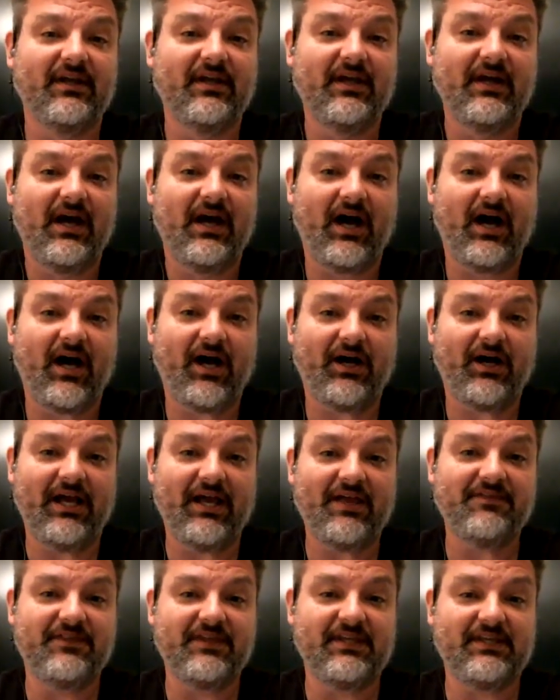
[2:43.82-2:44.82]

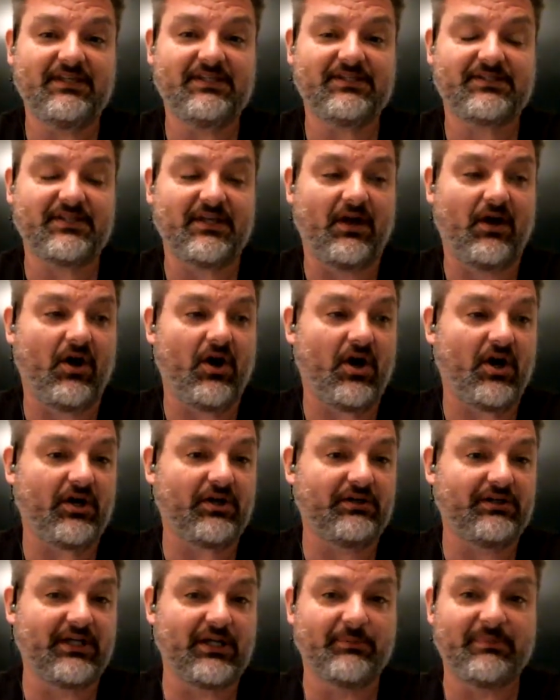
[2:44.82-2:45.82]
And these are
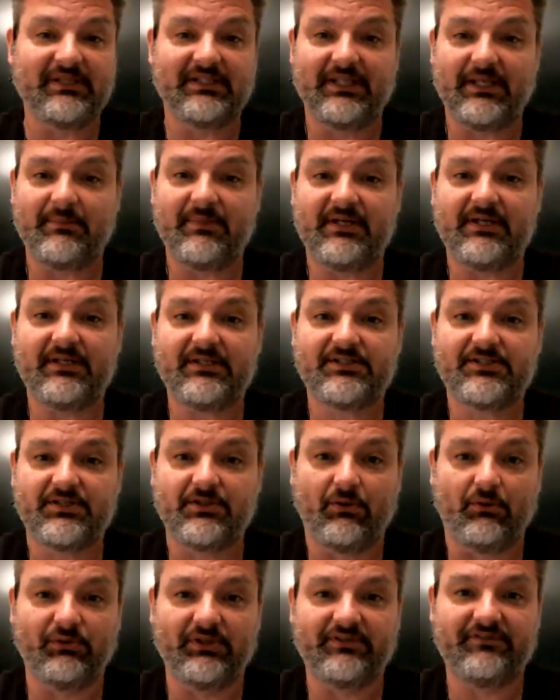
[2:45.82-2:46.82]
going to be limited to
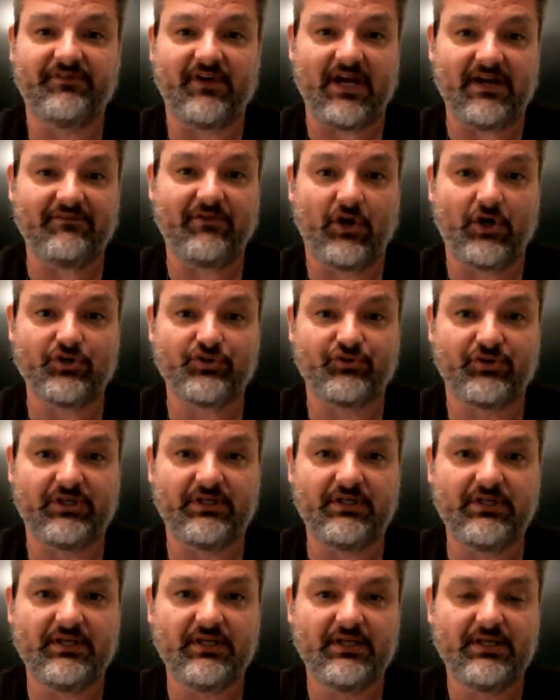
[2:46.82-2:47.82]
only
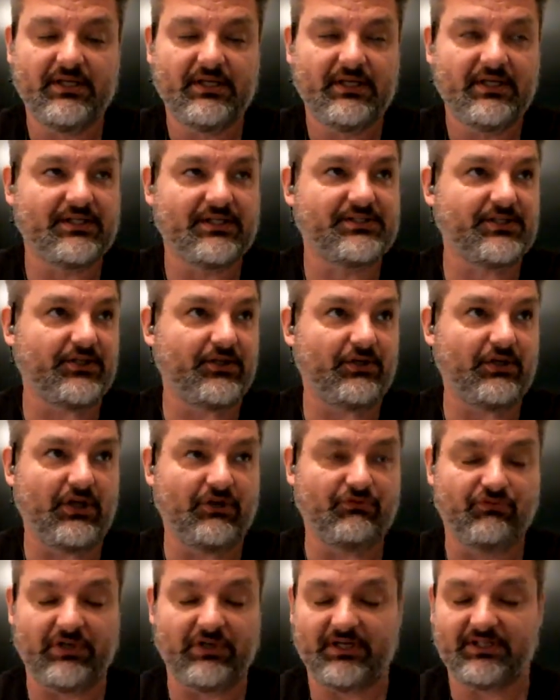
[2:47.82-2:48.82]
500. It's
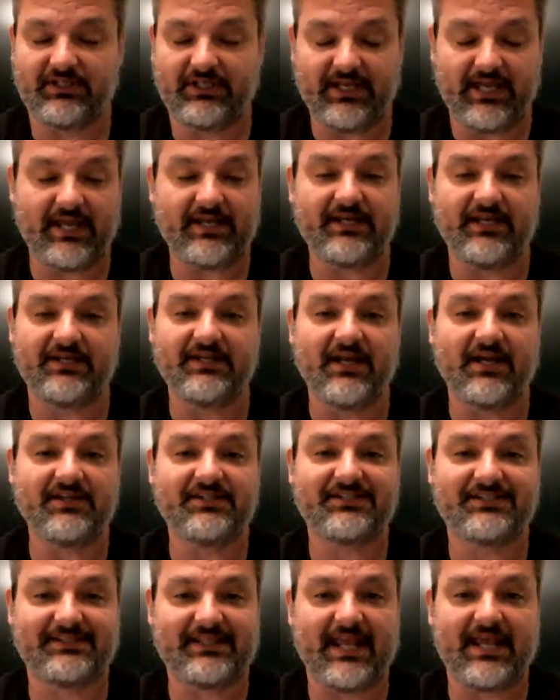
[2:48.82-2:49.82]
again a nice
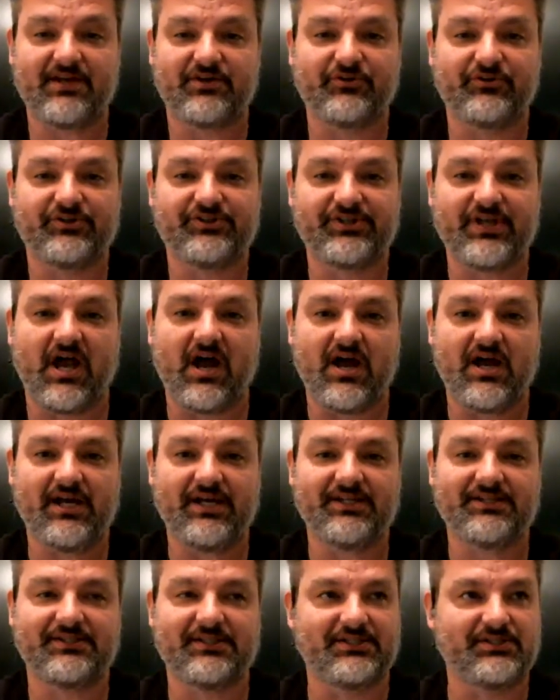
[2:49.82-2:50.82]
standard
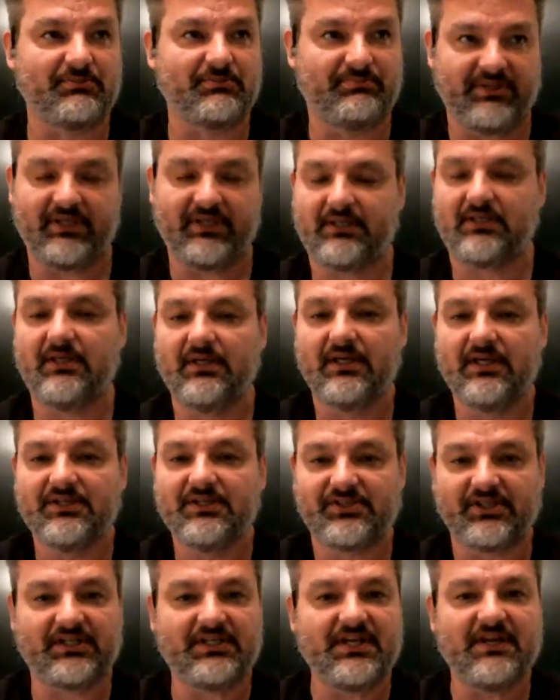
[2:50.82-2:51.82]
size. It's a big,
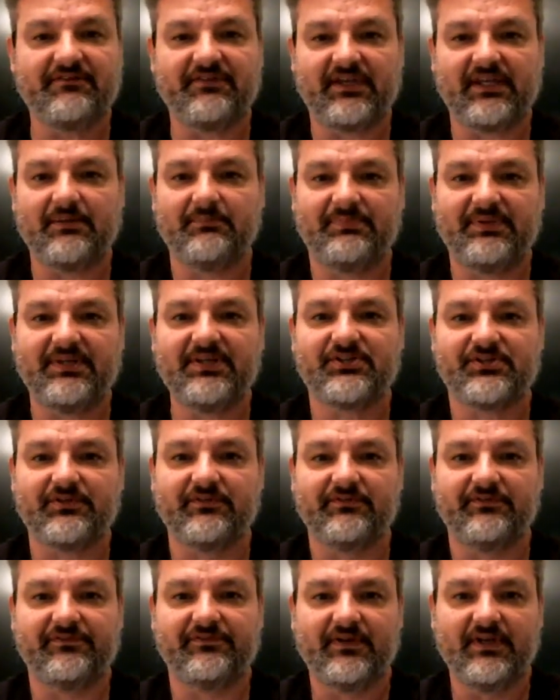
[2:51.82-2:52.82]
significant piece
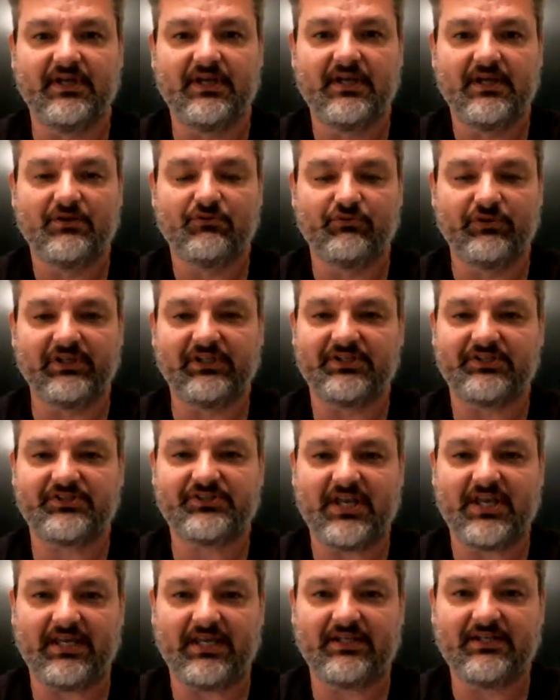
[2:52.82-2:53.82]
of real
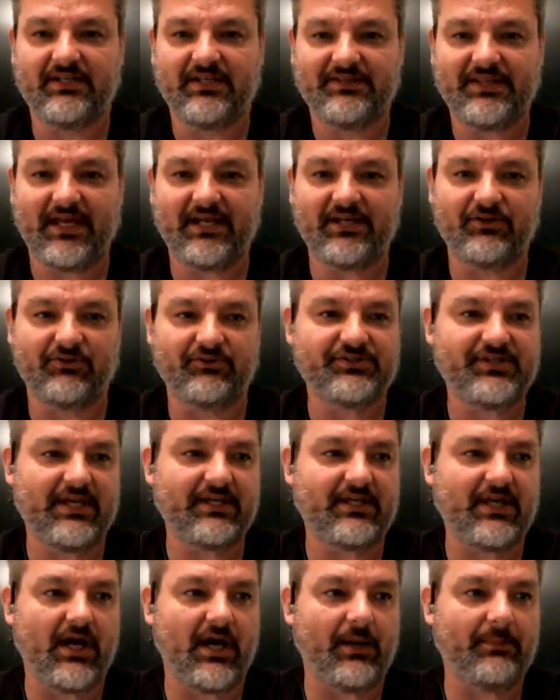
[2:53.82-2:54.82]
estate that it'll take
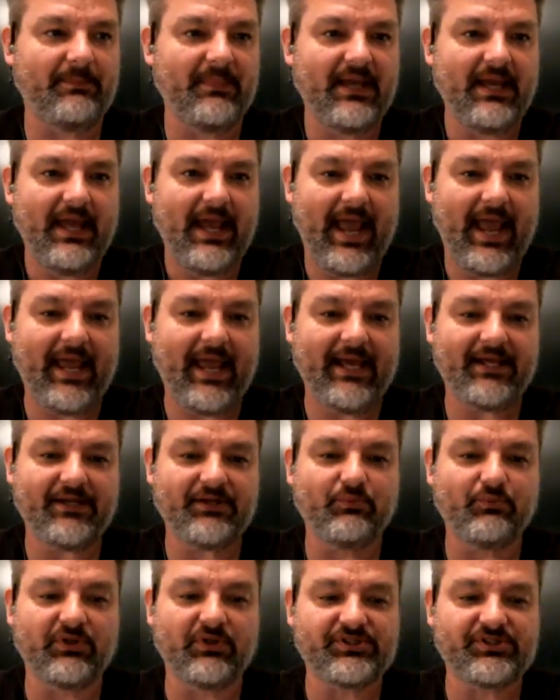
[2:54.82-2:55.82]
up, and
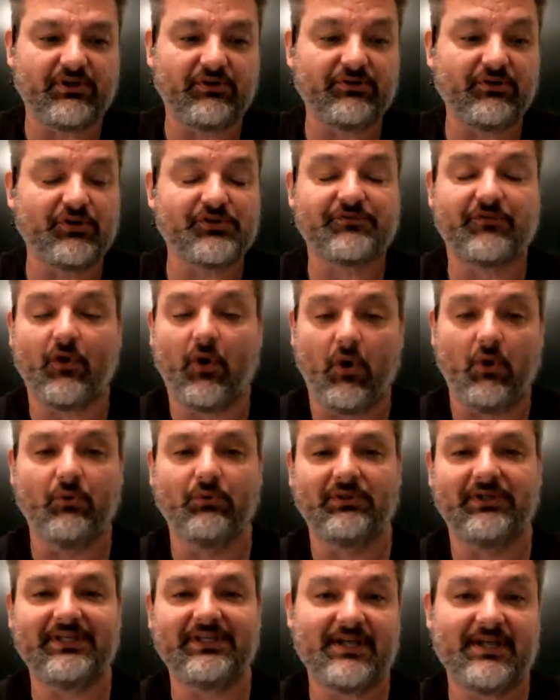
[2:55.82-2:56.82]
we're selling those for
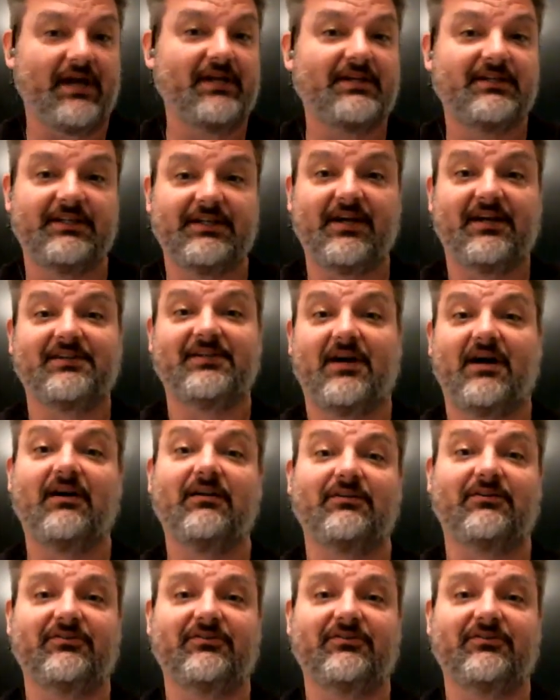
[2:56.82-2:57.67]
only $99.